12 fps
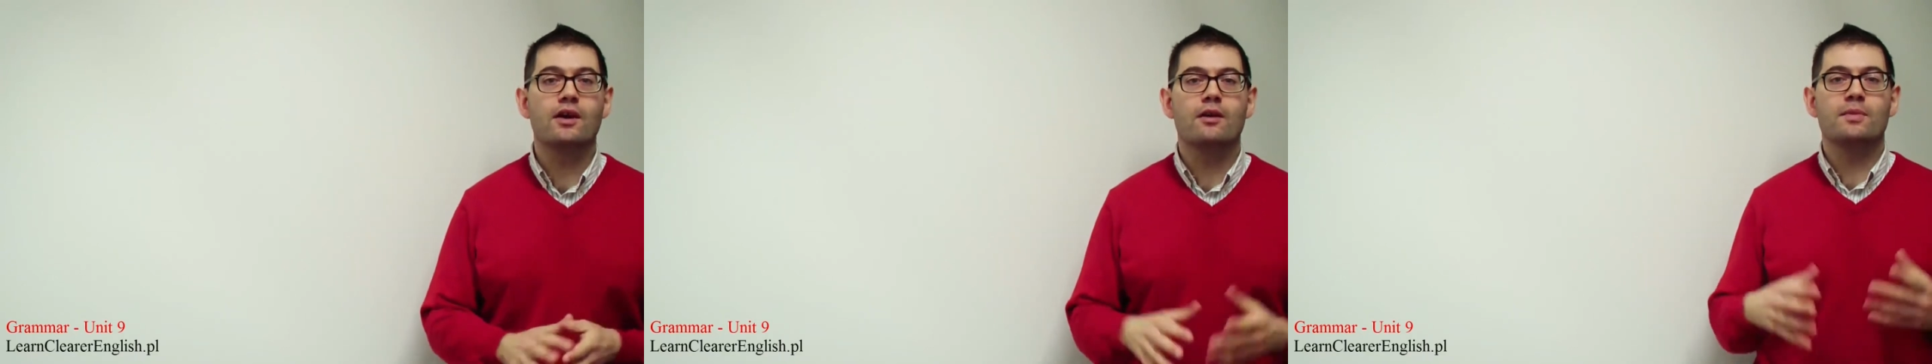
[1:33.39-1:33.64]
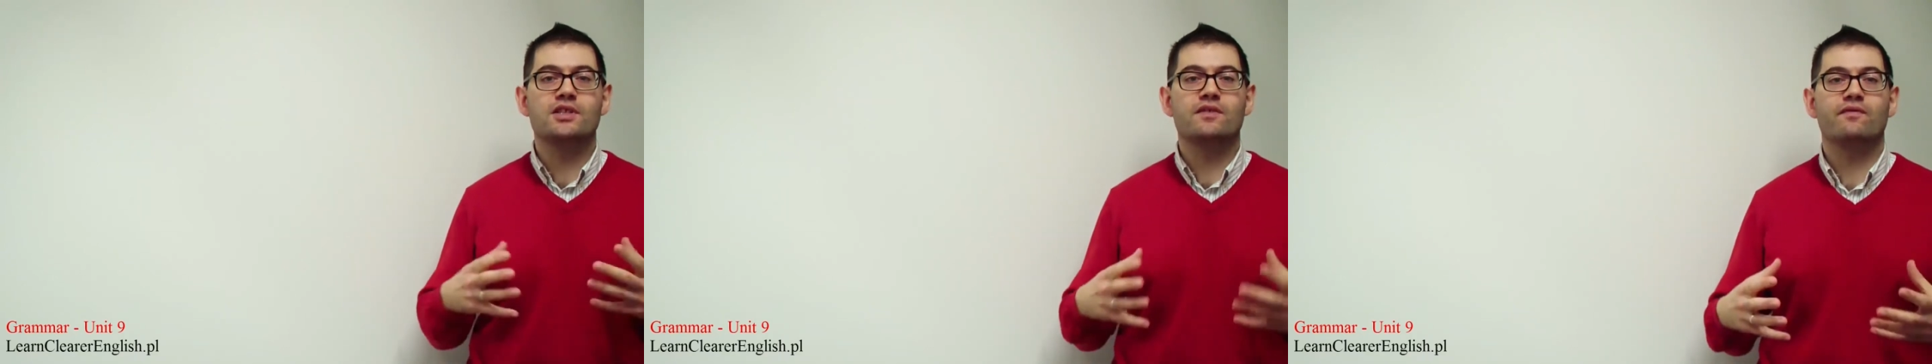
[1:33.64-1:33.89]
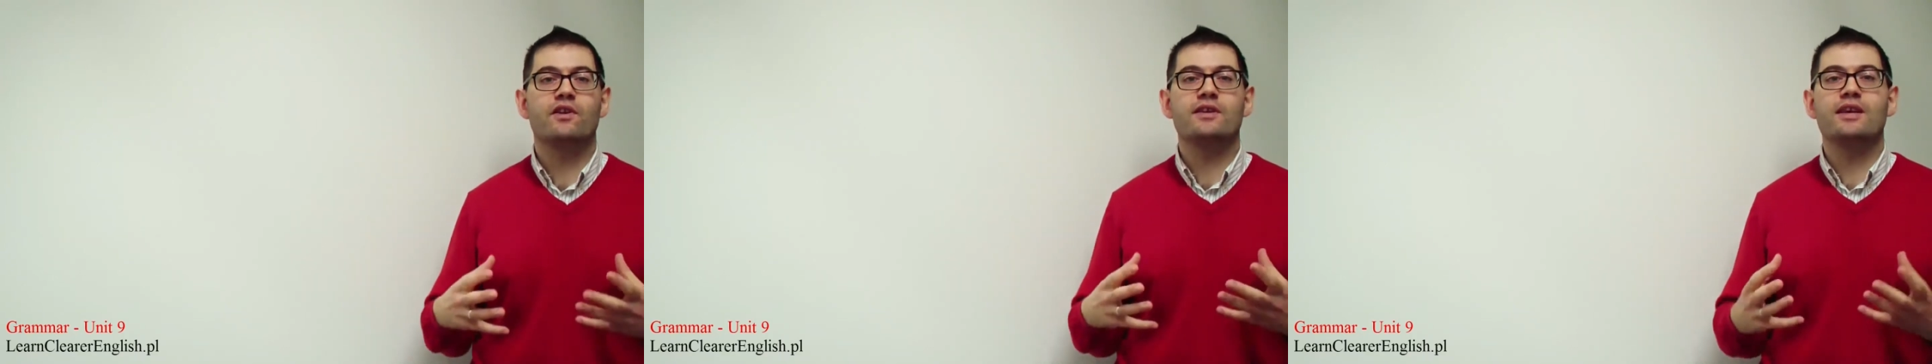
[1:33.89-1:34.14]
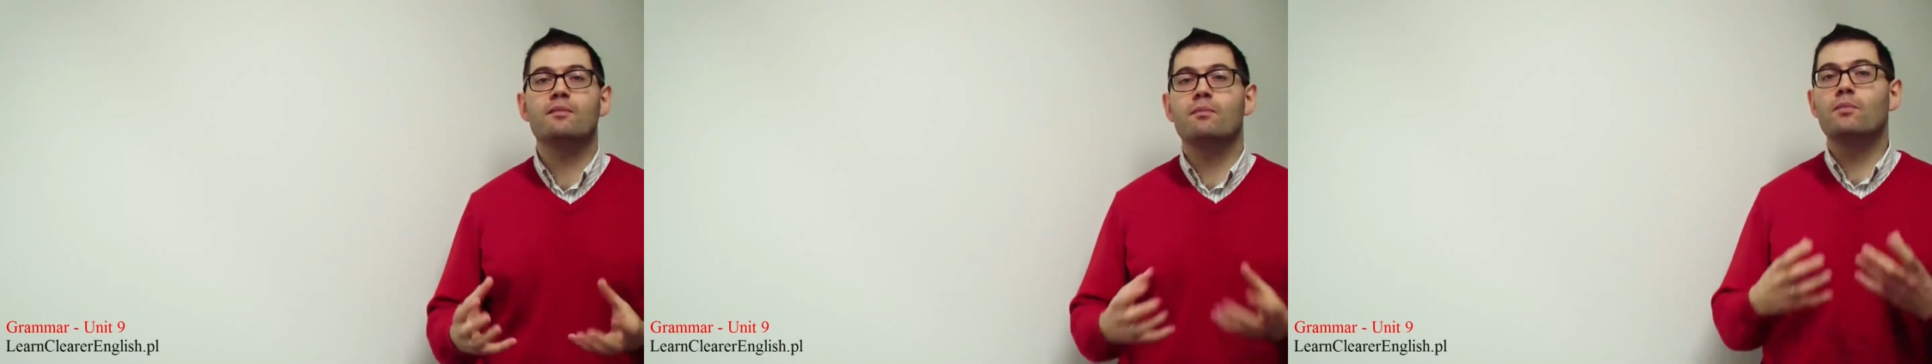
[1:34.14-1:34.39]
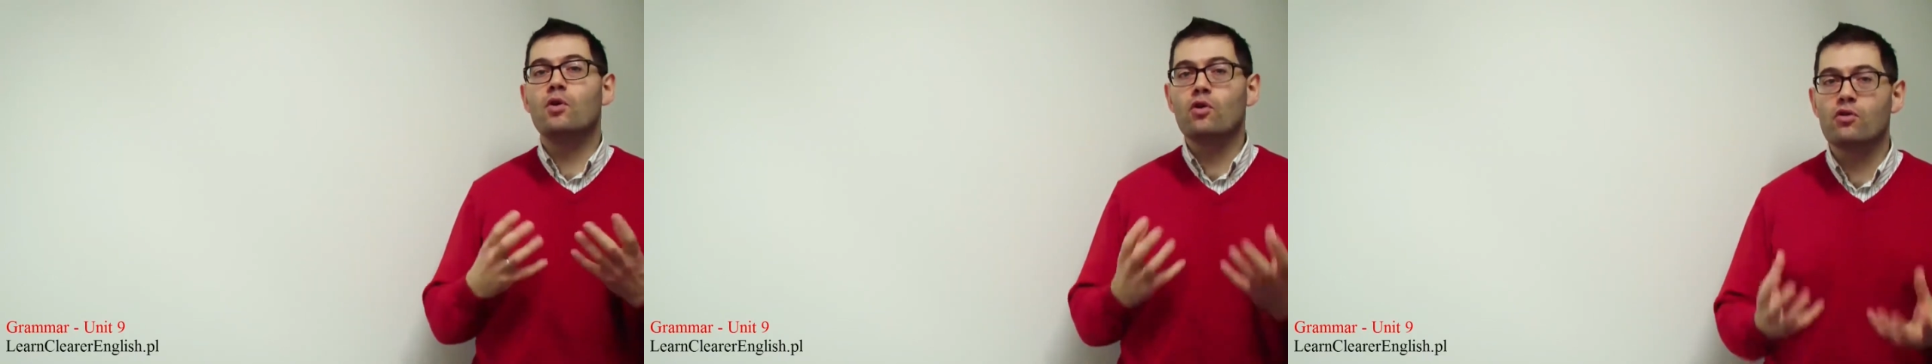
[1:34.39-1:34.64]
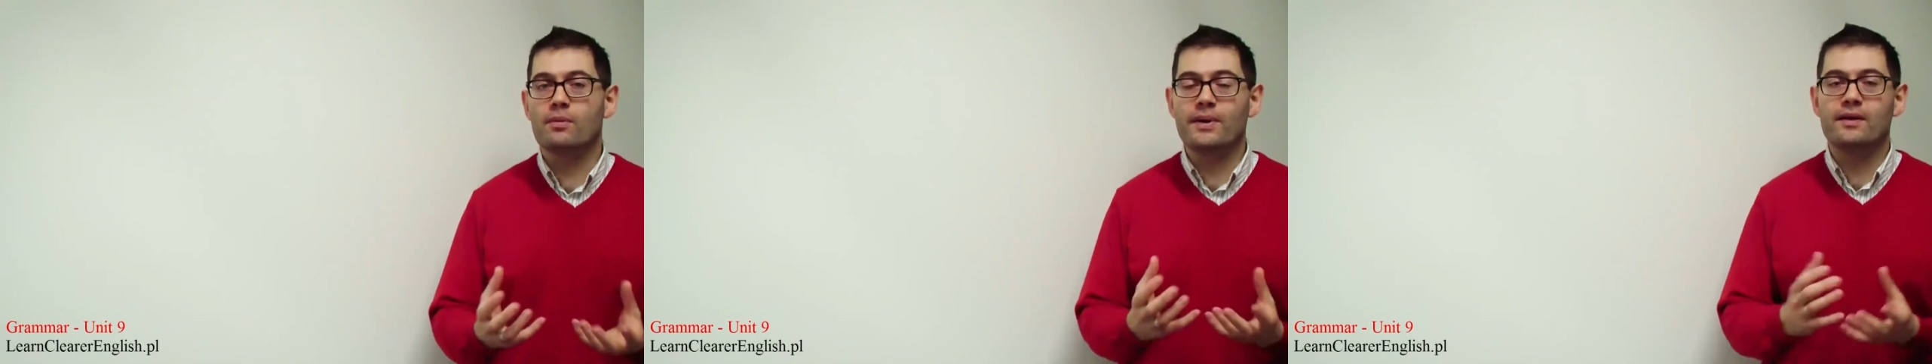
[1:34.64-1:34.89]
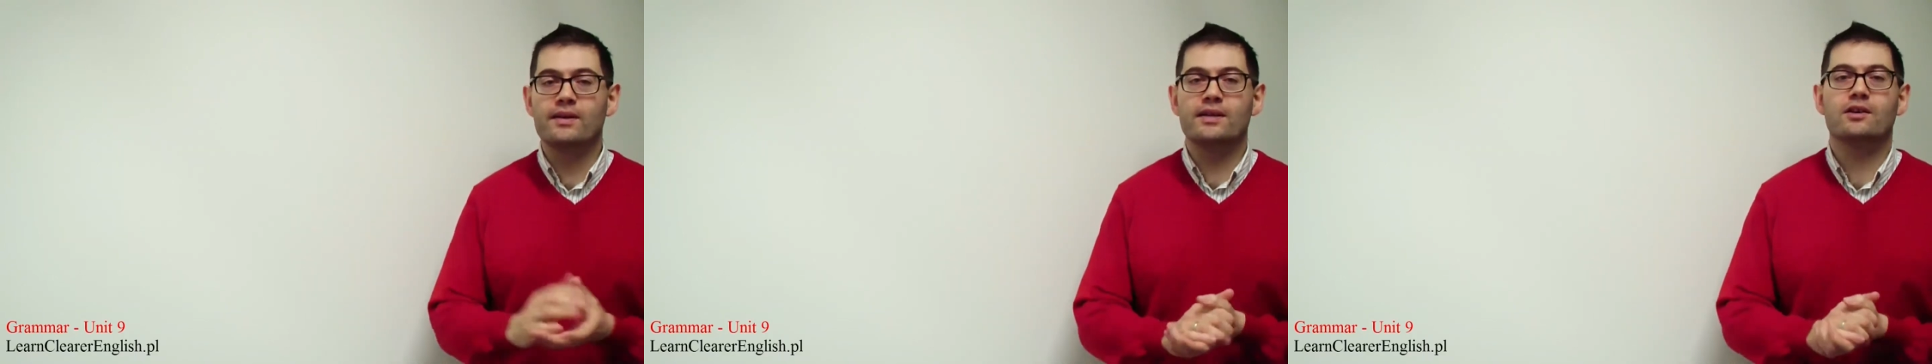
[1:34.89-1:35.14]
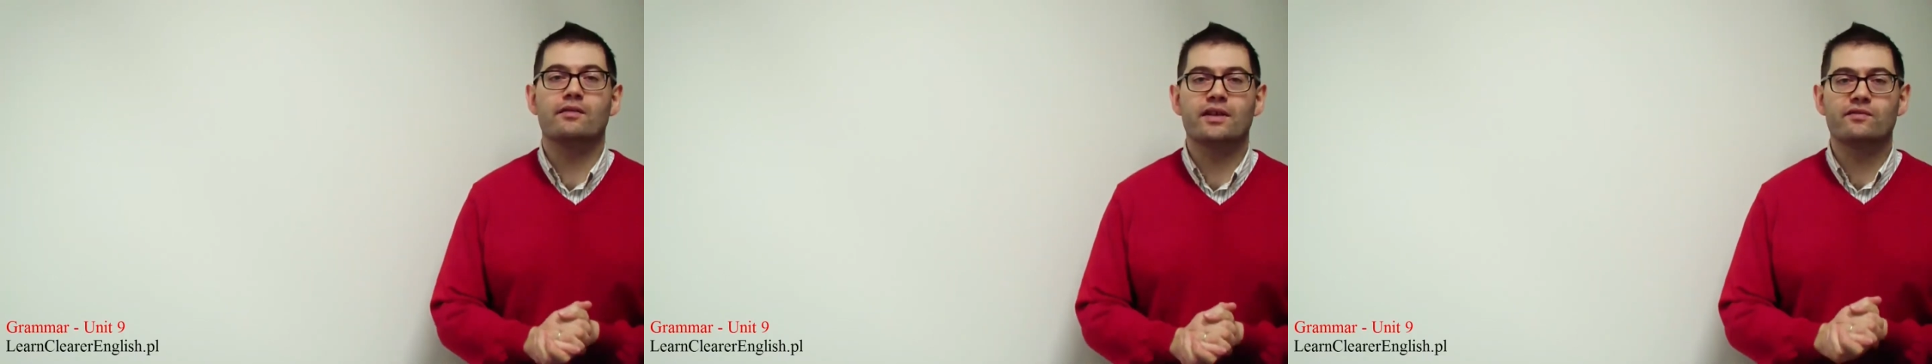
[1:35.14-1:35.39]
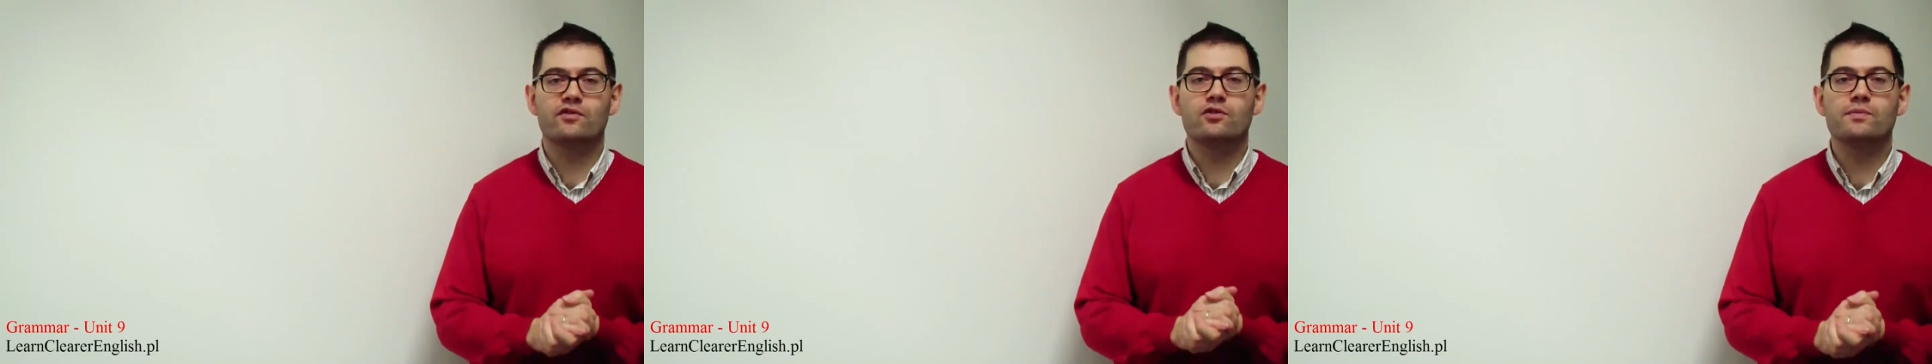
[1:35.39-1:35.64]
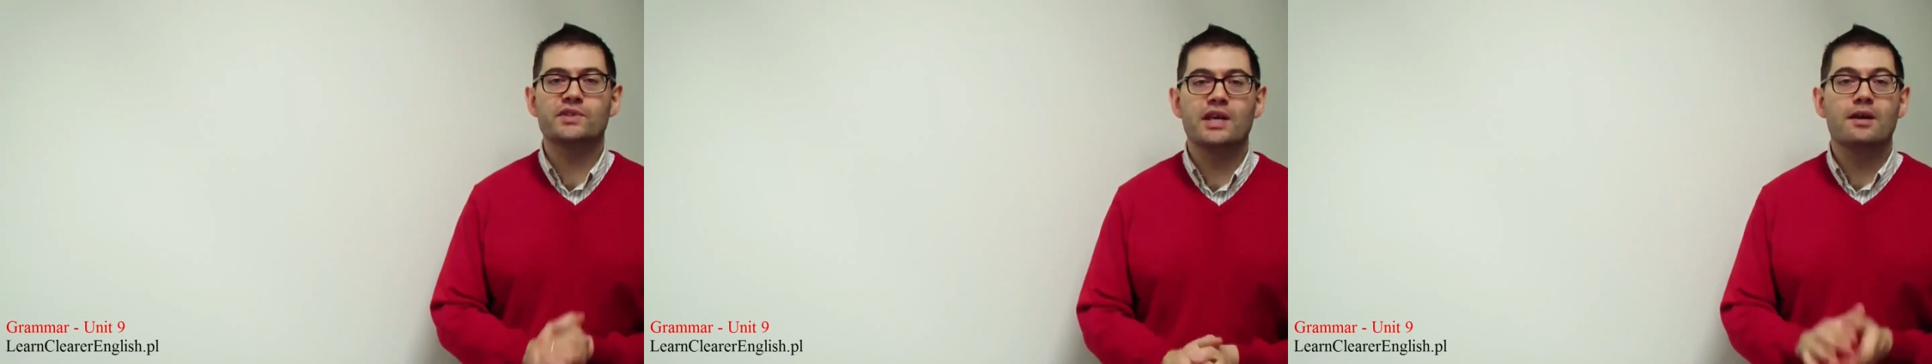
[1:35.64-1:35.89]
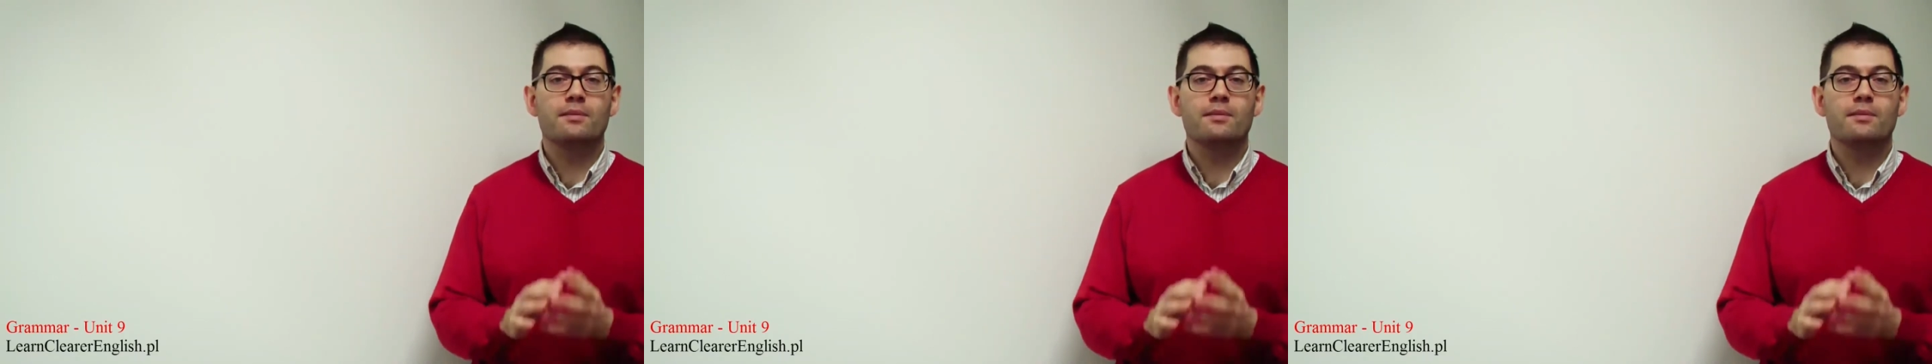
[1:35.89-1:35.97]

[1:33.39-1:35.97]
but to find out more about indirect forms,